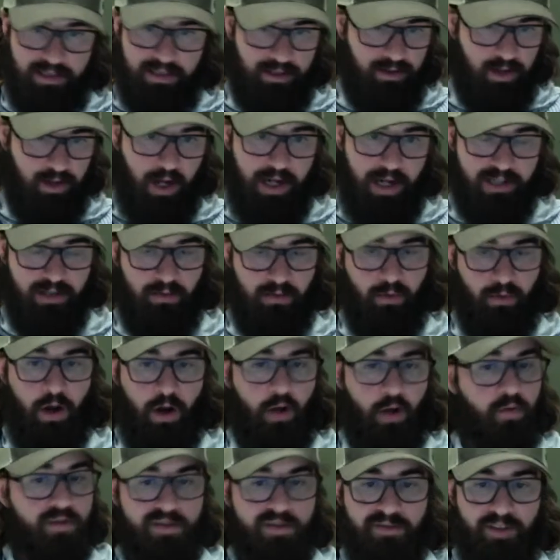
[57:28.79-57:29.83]
and lots of
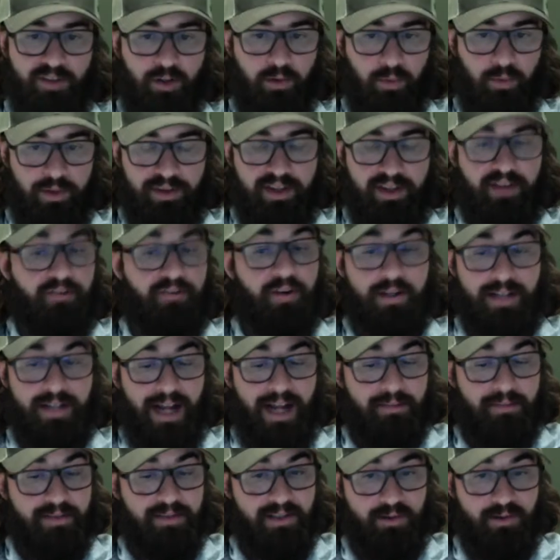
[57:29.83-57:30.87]
rows filled with different
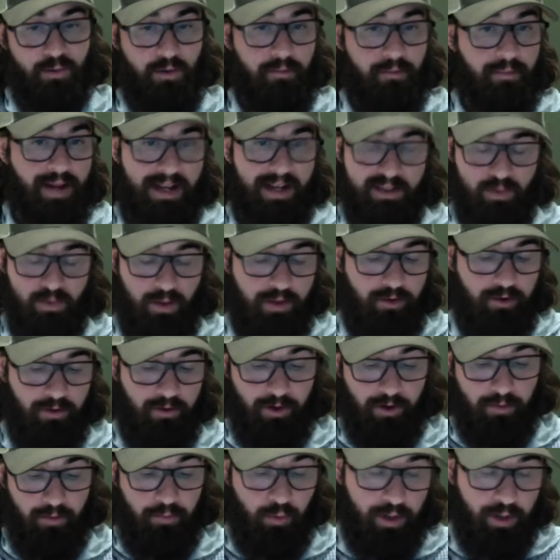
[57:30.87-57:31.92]
types of swim baits, whether
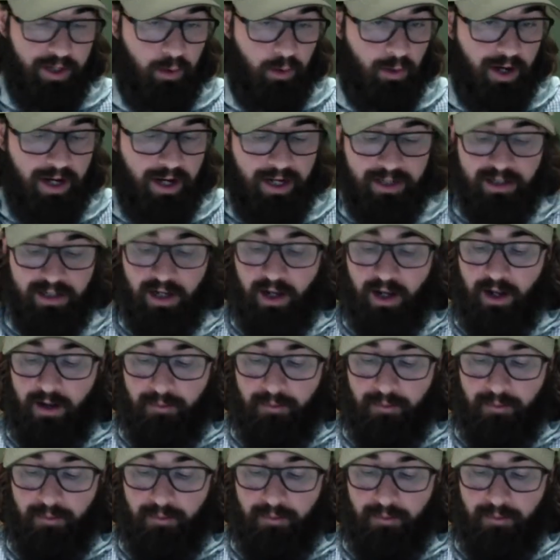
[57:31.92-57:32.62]
they're pre-rigged,